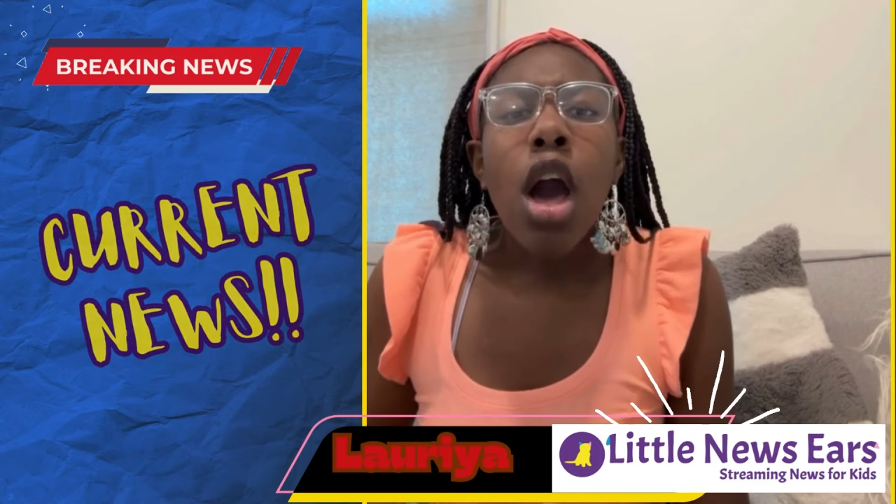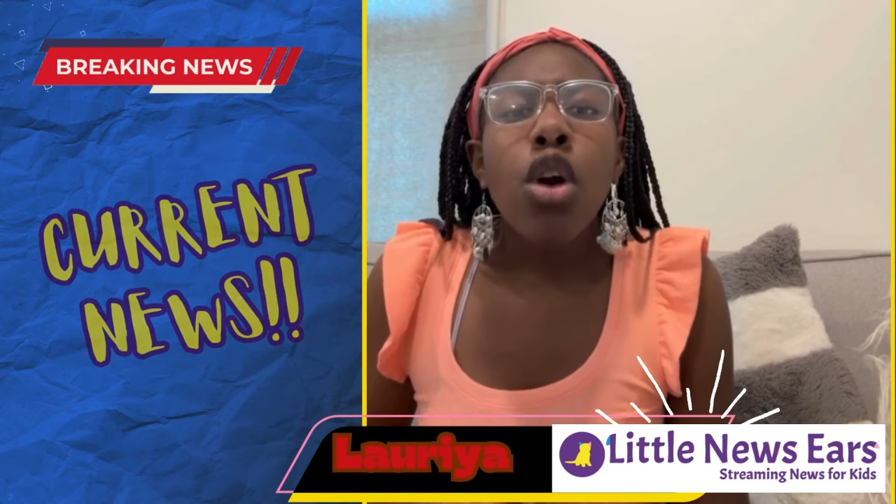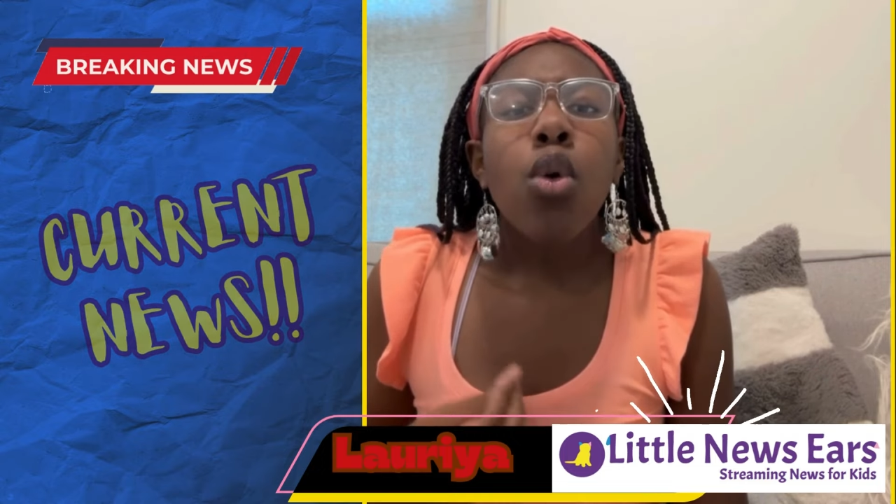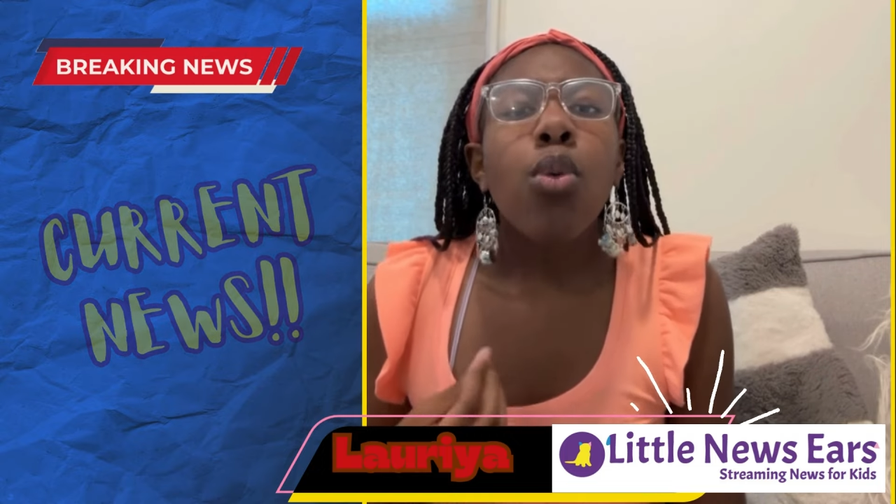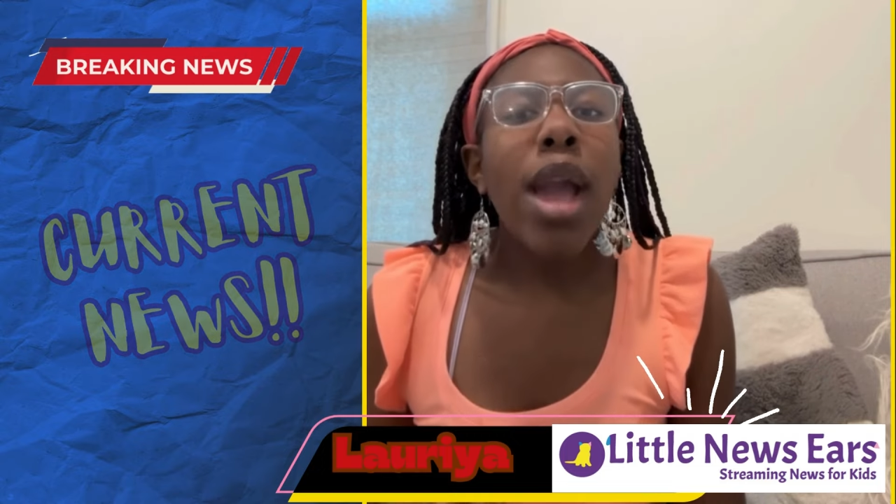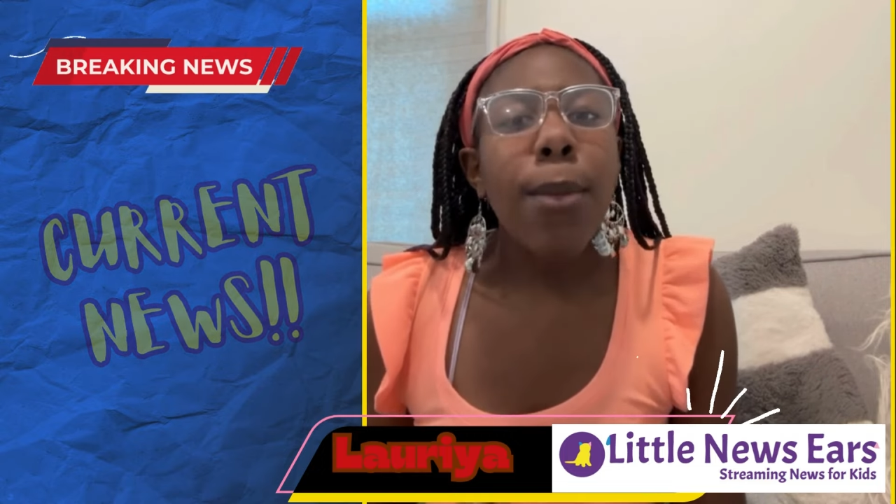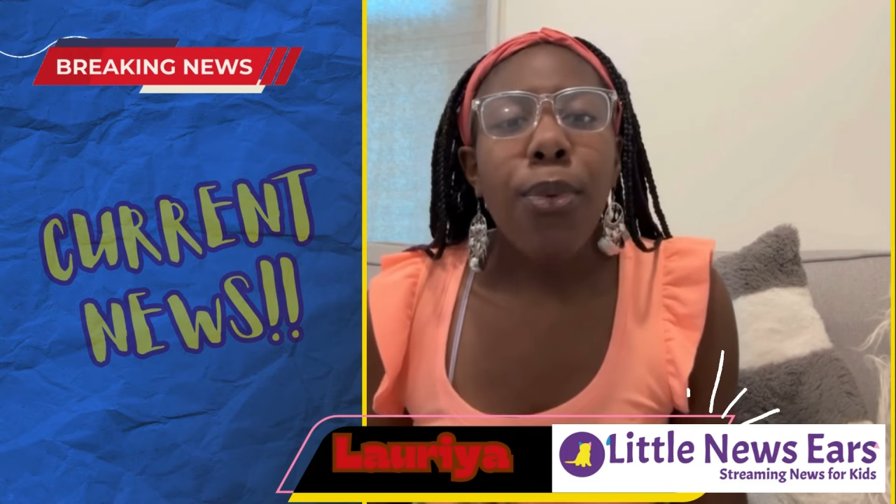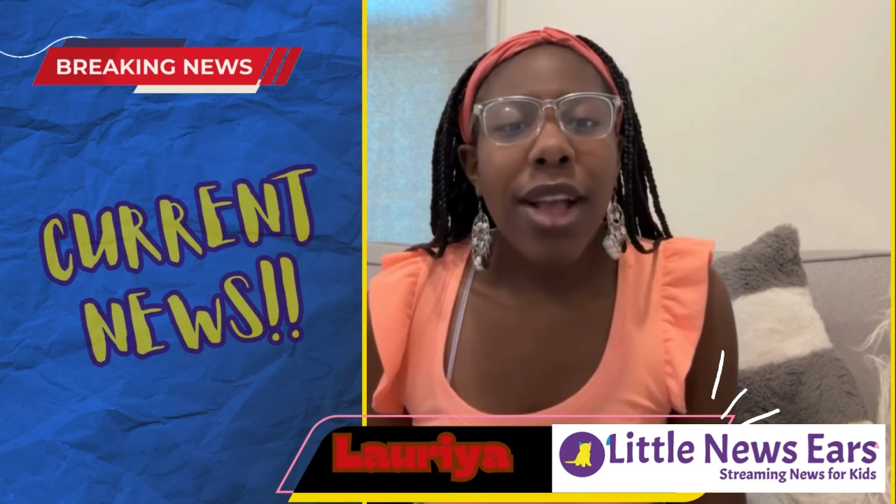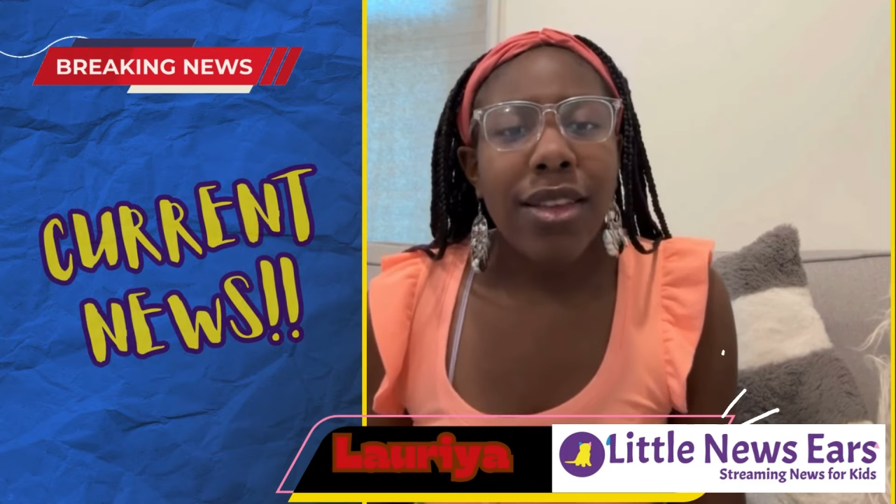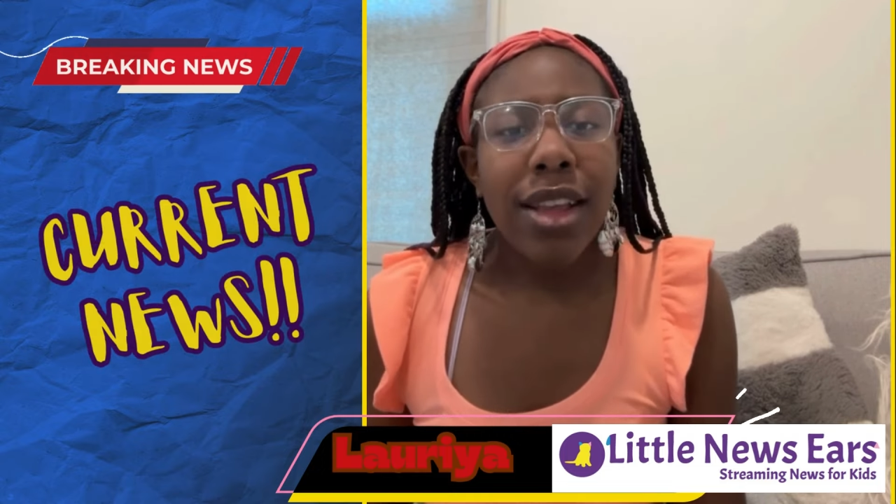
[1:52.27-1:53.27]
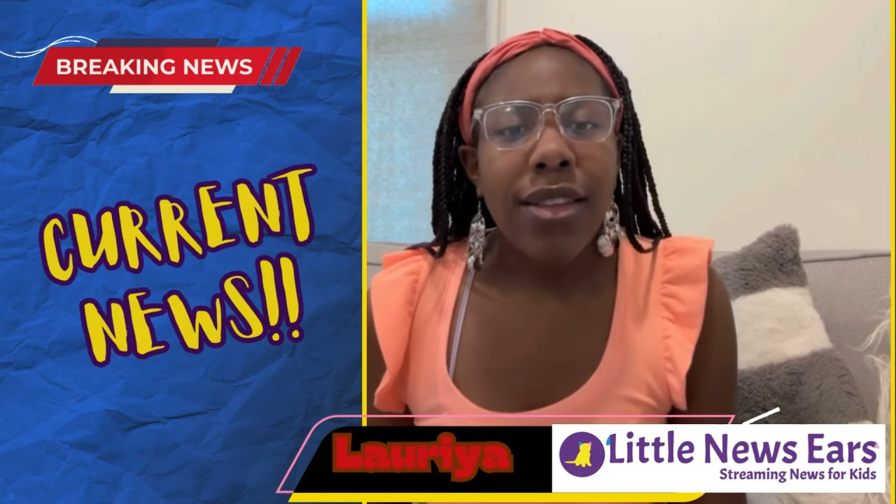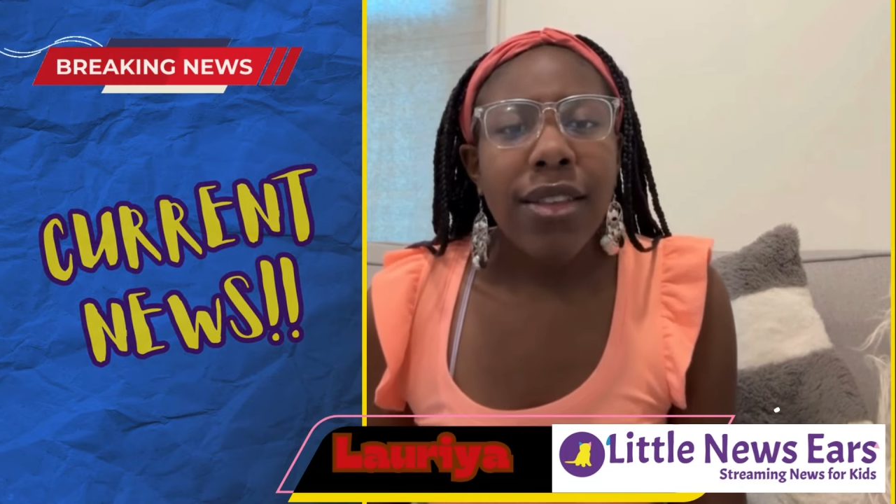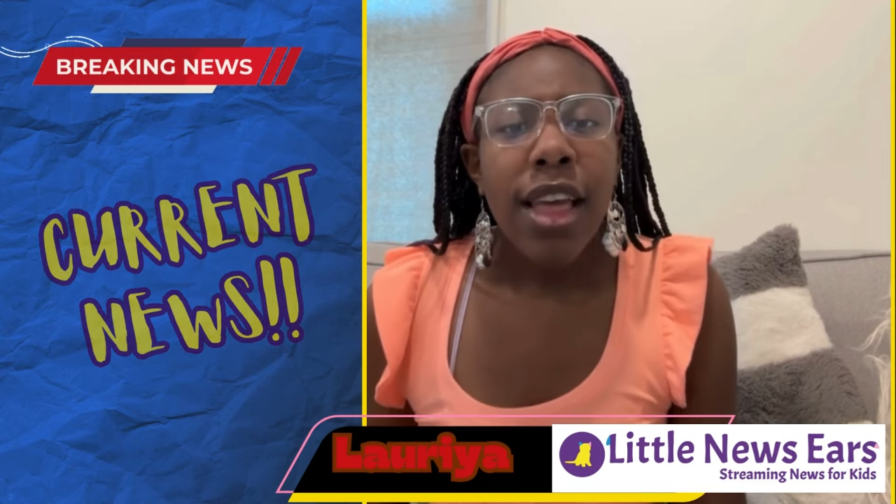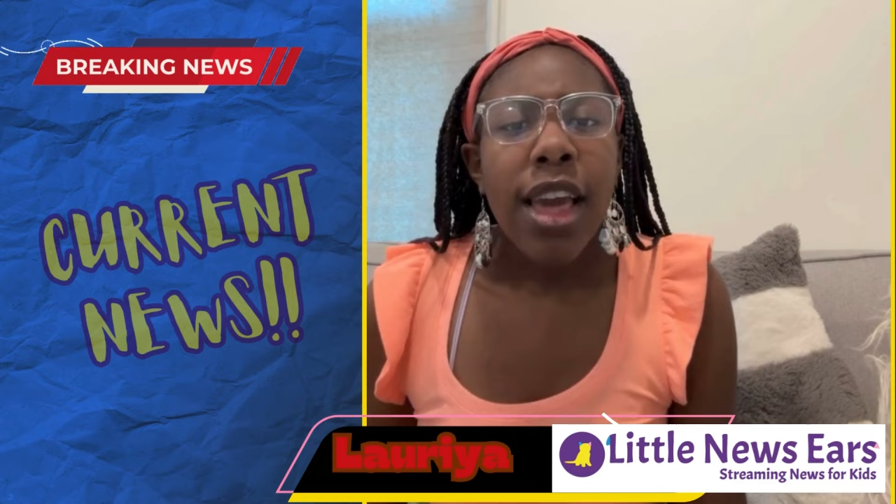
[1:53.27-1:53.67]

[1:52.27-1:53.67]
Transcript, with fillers: great presidents.